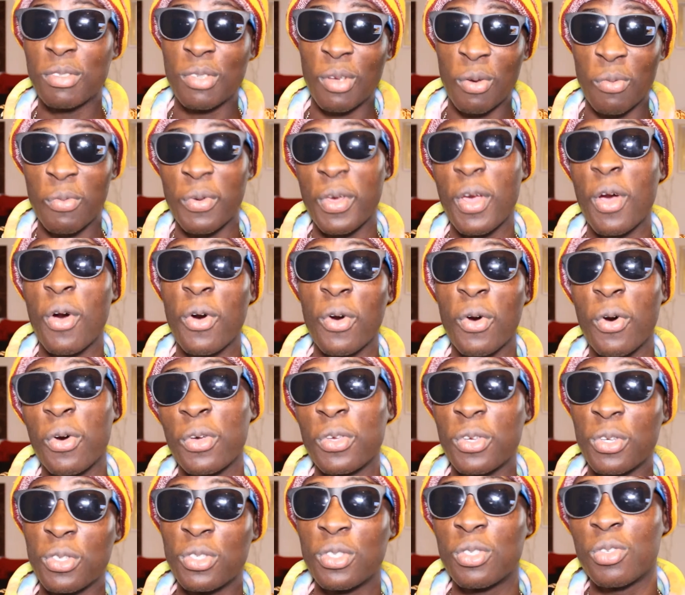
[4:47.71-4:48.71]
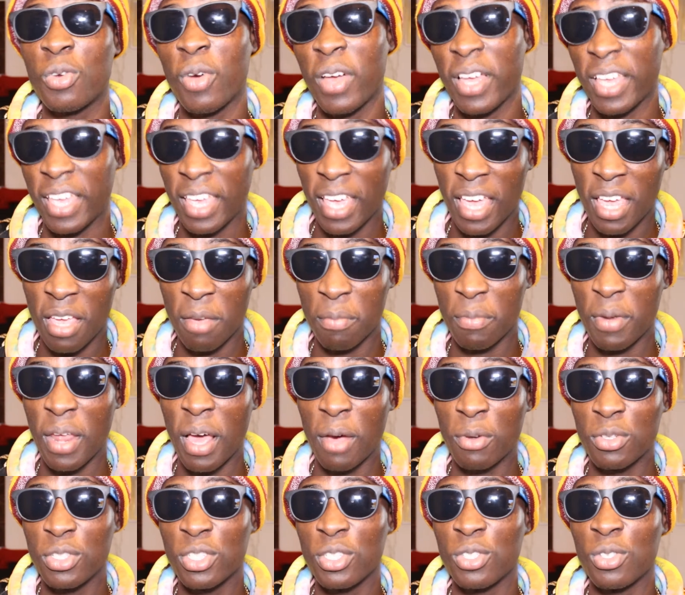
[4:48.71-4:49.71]
So we all got used to her game.
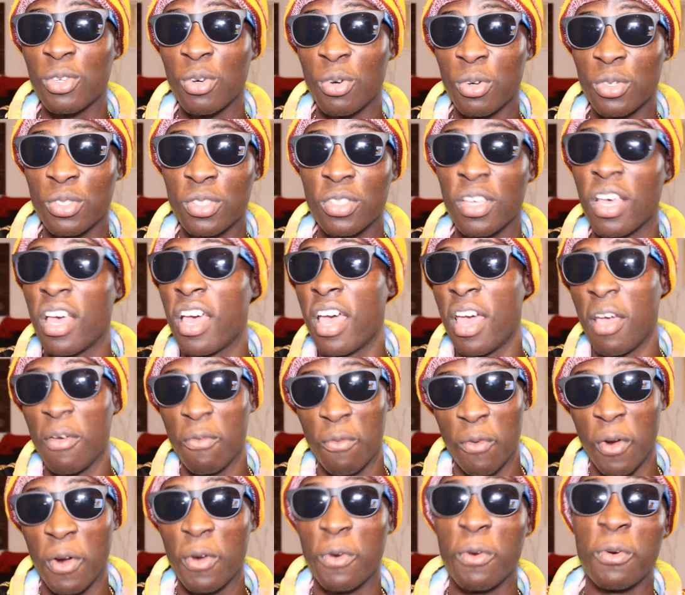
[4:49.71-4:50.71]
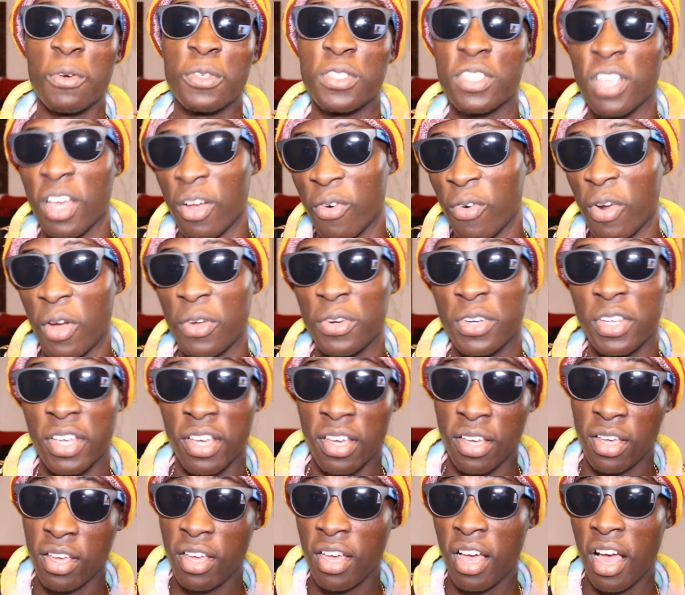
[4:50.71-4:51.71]
Now she knows, everyone knows her around
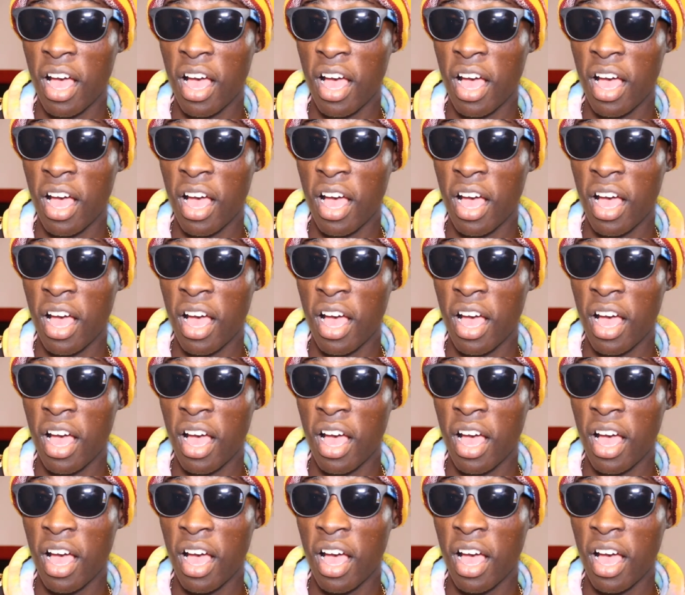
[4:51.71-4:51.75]
here.